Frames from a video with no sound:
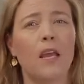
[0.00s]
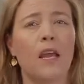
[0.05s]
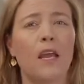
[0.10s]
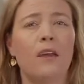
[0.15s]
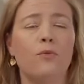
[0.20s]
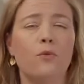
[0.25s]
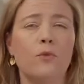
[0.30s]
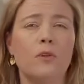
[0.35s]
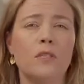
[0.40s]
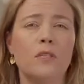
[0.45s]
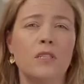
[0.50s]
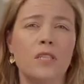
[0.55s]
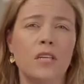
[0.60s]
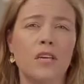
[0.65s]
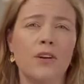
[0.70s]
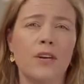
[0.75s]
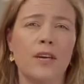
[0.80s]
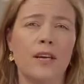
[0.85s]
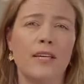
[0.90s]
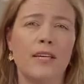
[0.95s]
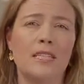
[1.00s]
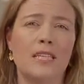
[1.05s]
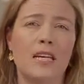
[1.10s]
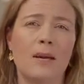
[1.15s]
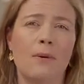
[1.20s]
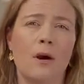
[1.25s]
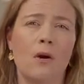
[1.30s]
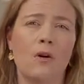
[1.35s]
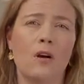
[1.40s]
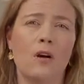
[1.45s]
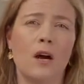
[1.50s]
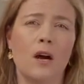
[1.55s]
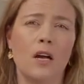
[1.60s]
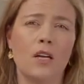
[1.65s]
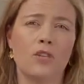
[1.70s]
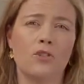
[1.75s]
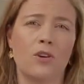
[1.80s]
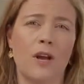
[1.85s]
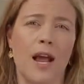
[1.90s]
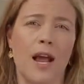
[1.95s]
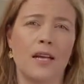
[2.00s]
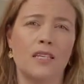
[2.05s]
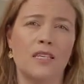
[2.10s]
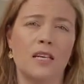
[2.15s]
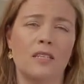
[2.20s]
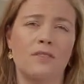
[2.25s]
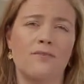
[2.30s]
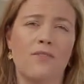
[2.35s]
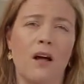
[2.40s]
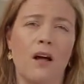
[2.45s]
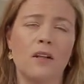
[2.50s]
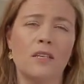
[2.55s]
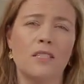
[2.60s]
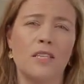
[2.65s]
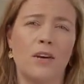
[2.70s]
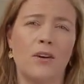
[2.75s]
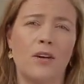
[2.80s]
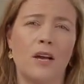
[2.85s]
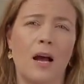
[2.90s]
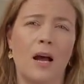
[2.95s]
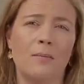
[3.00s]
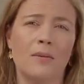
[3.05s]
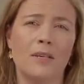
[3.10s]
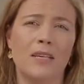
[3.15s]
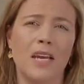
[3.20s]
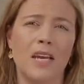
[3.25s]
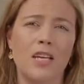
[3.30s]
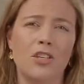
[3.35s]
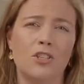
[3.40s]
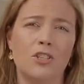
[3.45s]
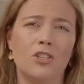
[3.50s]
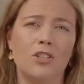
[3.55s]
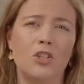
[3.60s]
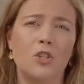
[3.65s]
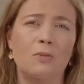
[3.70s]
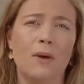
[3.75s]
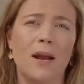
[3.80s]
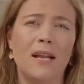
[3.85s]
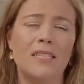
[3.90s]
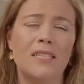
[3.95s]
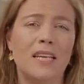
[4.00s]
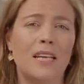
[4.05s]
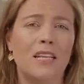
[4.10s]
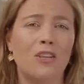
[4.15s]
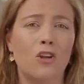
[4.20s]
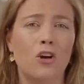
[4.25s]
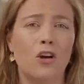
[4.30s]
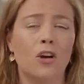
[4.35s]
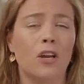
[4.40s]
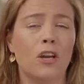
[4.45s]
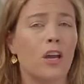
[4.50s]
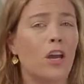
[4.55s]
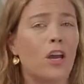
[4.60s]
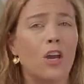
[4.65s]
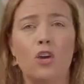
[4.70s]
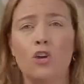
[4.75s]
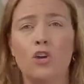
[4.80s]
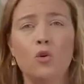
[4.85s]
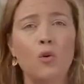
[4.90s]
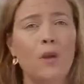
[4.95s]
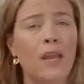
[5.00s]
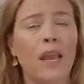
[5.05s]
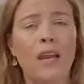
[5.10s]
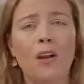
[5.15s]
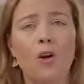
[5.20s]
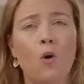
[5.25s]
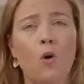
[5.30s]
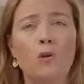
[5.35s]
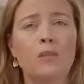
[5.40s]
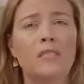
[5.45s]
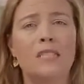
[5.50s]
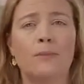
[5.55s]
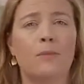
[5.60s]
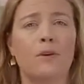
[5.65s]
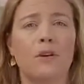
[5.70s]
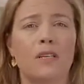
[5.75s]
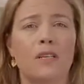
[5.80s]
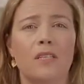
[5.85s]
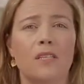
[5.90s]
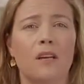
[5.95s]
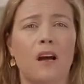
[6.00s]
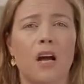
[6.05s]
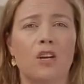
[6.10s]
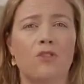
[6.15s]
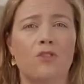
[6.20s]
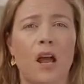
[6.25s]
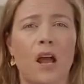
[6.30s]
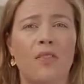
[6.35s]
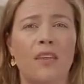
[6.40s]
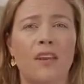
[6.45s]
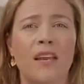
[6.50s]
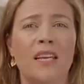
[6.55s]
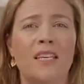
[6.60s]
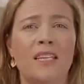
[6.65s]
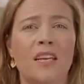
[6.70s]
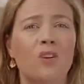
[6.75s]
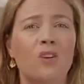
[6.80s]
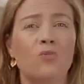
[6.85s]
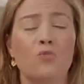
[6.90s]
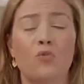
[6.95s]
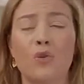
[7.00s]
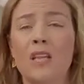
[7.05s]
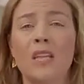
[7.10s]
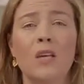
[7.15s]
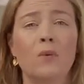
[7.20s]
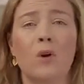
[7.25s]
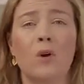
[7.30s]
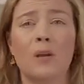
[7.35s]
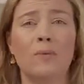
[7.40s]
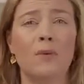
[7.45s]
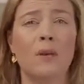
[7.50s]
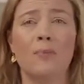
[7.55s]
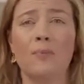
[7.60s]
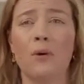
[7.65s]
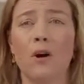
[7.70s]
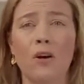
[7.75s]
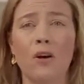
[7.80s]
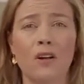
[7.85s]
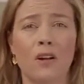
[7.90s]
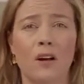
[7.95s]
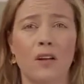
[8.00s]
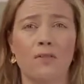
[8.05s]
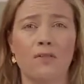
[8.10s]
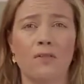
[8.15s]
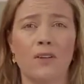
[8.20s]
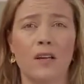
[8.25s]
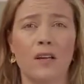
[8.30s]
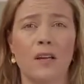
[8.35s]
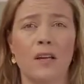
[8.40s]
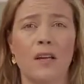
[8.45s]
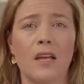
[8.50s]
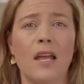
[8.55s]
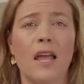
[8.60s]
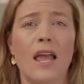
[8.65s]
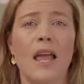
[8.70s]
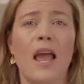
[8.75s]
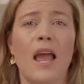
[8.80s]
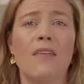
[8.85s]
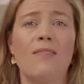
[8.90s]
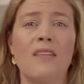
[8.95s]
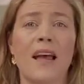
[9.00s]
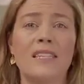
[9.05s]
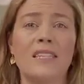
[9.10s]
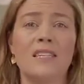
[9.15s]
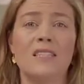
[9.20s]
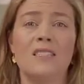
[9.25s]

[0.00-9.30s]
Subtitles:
If we're serious about contracts as voluntary obligations, you might say, look, you can't hold Zemmer to this contract that he didn't really want to be a part of. And that's